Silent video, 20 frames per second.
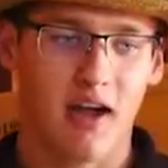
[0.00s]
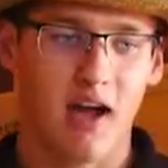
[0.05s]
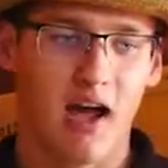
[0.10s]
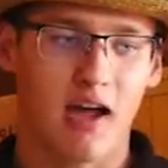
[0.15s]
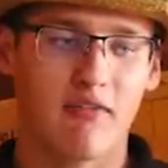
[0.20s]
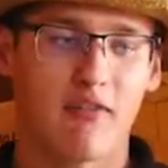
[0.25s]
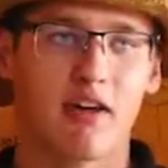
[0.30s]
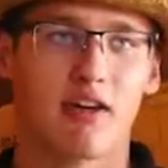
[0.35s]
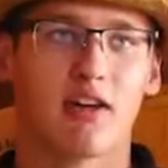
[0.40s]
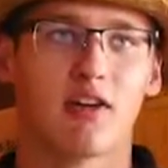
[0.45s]

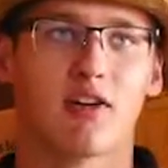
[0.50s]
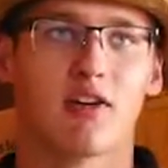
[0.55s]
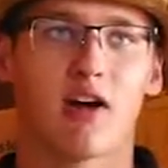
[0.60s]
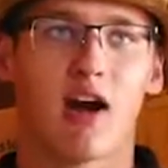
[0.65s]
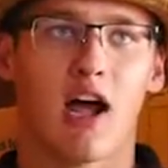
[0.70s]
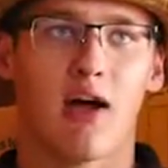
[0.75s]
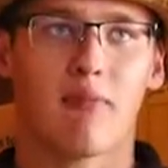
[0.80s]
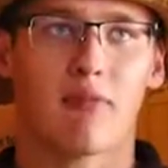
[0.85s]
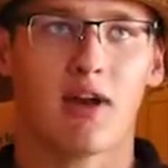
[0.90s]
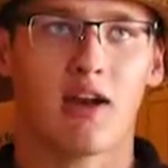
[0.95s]
high-valued
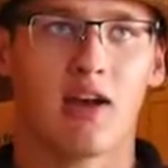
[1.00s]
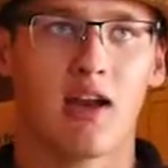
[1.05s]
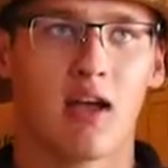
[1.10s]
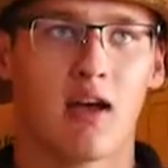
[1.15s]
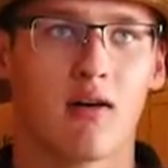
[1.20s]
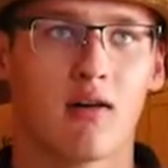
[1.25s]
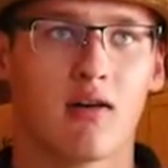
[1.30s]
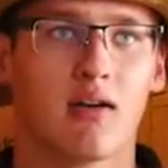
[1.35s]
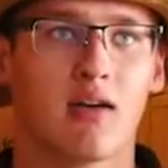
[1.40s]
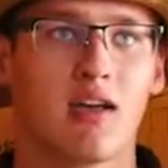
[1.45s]
crop right
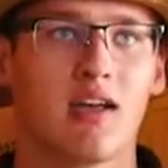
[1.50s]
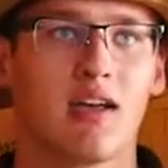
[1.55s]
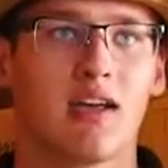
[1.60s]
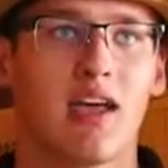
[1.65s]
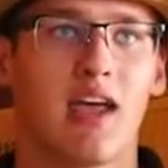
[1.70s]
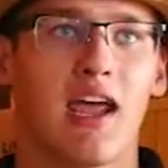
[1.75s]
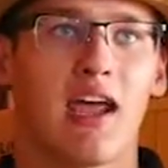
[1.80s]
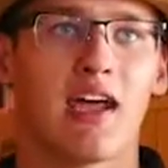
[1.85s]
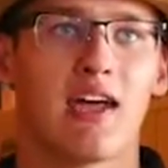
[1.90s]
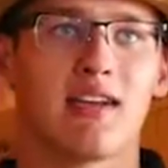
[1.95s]
now,
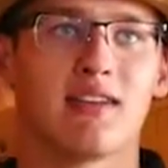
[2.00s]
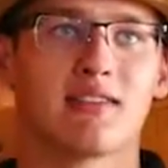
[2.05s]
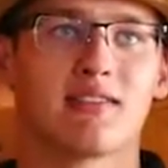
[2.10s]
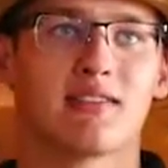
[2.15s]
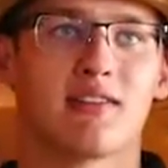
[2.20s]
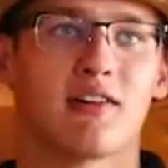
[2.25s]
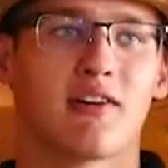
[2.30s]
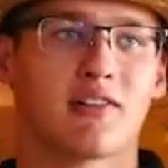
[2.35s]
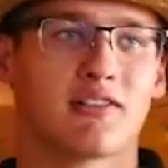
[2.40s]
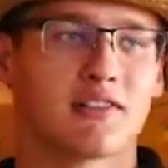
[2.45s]
and
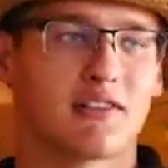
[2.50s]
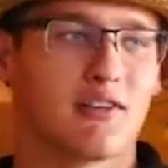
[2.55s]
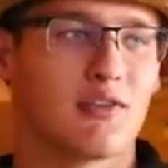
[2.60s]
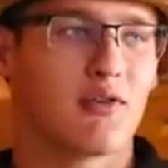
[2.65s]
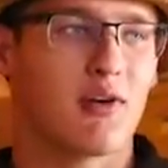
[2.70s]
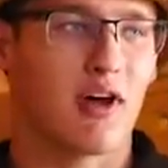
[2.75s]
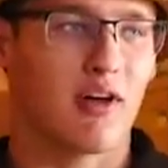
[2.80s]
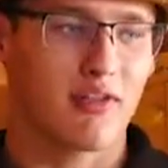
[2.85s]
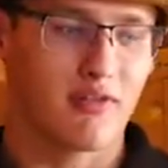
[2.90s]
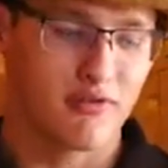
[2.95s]
it's a
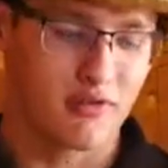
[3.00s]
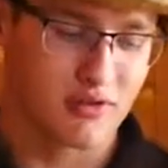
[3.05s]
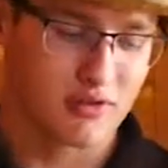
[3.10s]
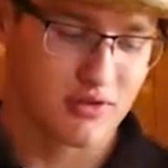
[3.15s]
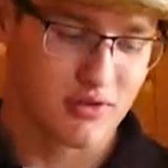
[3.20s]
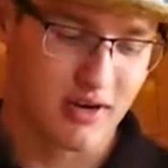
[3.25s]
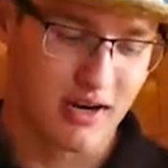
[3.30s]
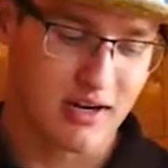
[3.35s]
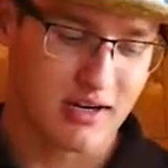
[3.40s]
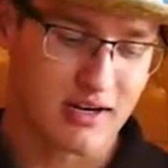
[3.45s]
new health food
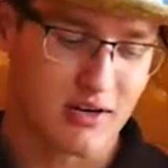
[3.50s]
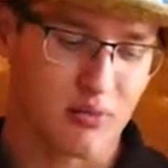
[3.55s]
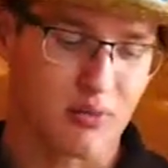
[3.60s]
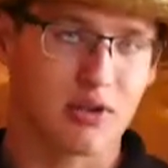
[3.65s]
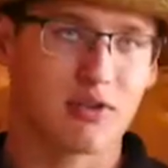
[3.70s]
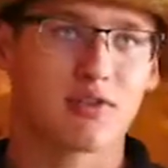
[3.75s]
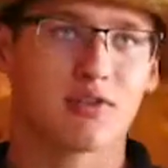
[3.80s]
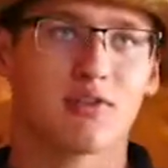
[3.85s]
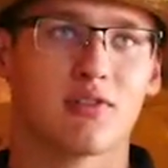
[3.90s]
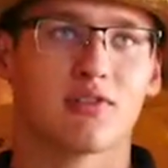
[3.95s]
trend, and
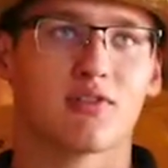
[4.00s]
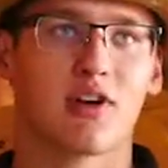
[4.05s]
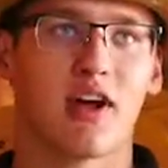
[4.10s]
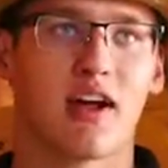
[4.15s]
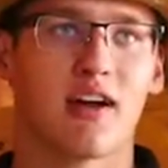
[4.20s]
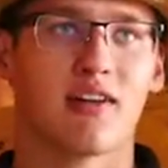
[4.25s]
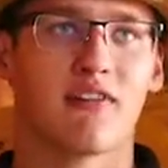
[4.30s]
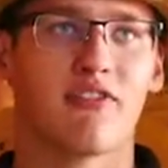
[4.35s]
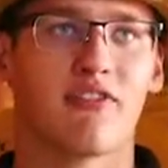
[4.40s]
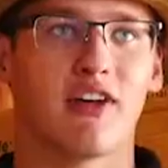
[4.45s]
we're
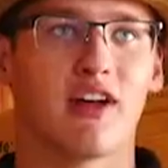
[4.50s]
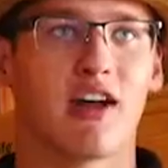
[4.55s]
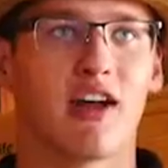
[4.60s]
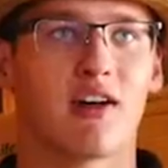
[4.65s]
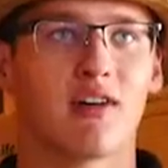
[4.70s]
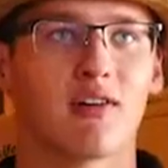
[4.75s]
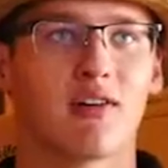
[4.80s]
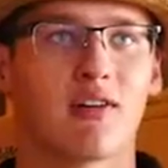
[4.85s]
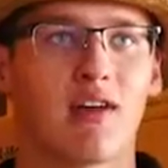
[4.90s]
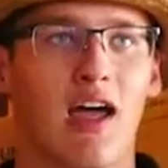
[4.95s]
trying to figure
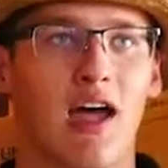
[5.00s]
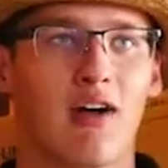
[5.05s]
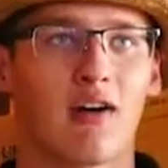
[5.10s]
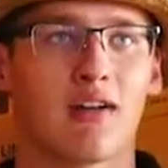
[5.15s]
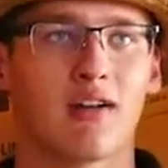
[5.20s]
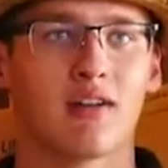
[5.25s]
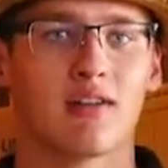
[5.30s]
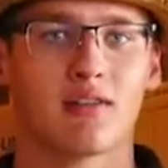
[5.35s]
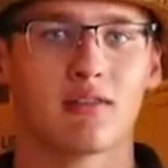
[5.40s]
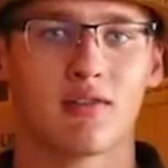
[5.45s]
out how
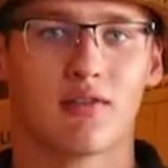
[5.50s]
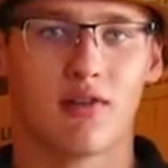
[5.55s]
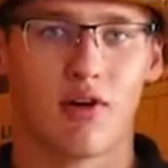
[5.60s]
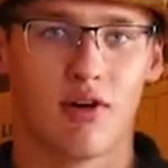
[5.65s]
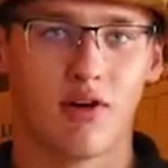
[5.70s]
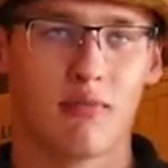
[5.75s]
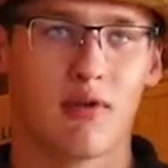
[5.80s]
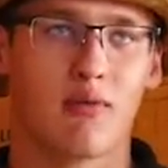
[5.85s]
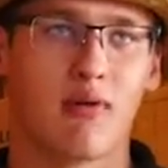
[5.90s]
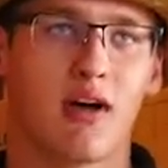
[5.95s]
to
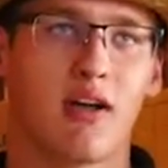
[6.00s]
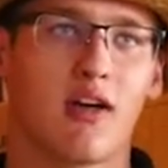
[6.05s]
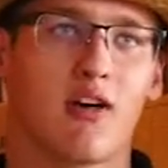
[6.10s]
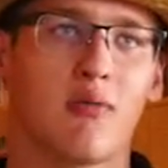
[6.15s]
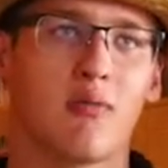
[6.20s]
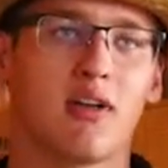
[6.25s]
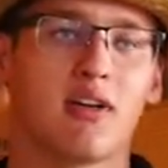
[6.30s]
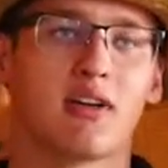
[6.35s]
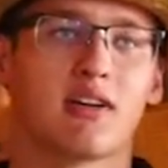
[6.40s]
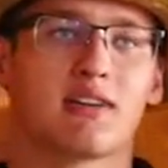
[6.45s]
grow them in
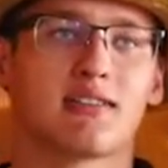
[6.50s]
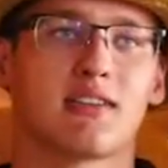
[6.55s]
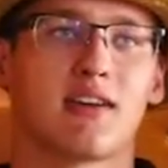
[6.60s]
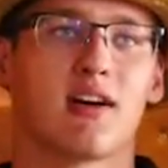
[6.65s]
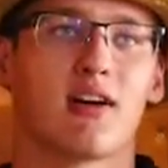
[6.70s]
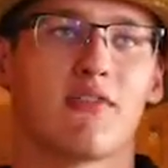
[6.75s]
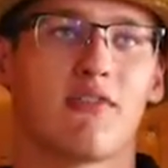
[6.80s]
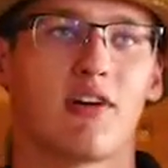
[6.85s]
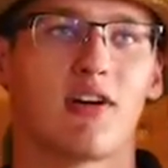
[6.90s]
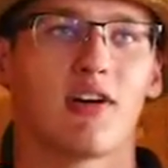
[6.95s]
Wyoming because they
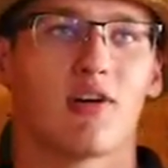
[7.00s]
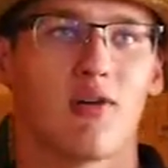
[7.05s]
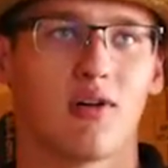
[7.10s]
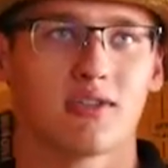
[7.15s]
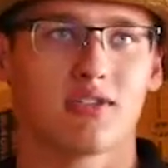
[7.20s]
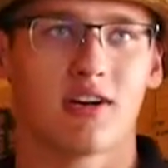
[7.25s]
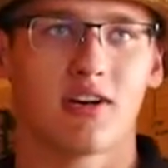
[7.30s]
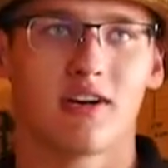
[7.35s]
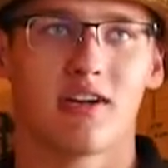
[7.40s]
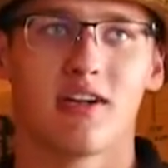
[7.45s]
are very
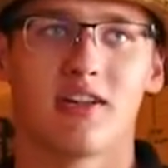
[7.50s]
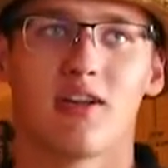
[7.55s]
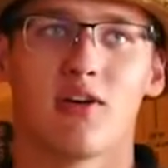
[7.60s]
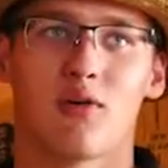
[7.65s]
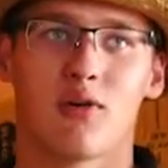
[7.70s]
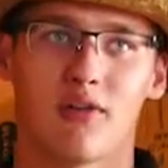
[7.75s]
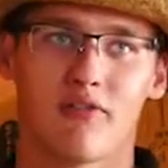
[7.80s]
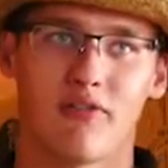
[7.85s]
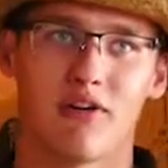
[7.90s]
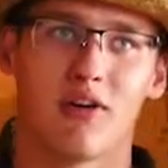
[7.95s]
cold-hardy and they
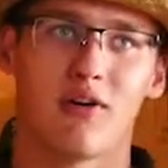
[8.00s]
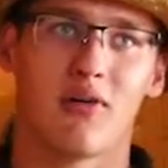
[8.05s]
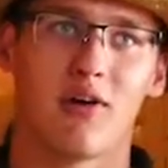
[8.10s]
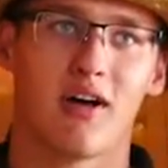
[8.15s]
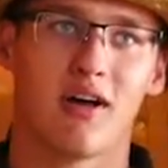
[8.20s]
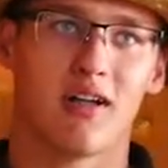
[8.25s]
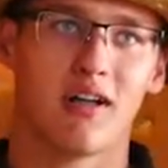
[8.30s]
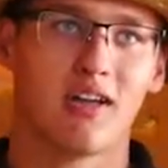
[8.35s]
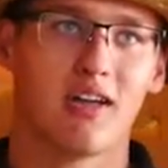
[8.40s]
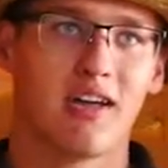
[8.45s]
work very
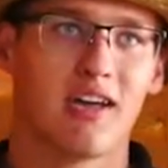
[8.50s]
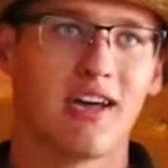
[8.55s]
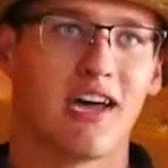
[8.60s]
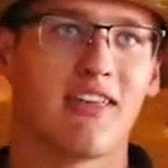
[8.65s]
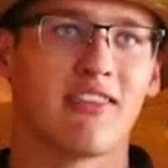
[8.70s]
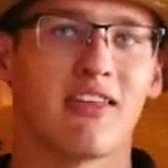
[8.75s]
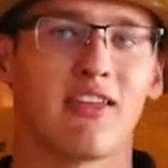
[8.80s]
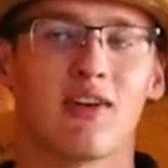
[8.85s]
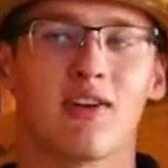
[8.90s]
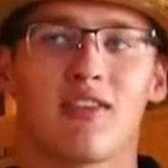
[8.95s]
well.
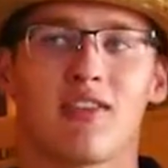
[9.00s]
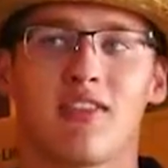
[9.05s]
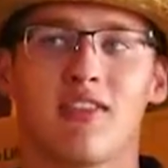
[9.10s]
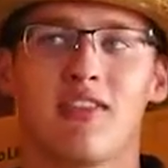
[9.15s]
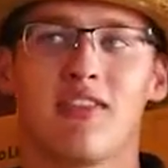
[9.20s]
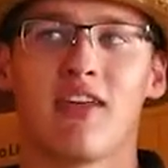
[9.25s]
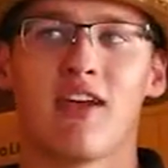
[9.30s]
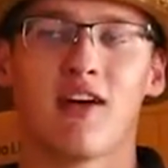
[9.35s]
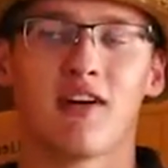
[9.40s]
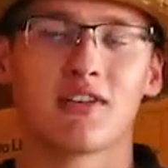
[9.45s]
And then
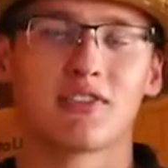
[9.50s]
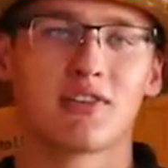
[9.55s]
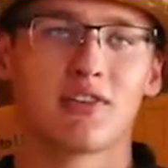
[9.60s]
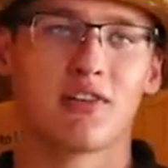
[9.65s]
they are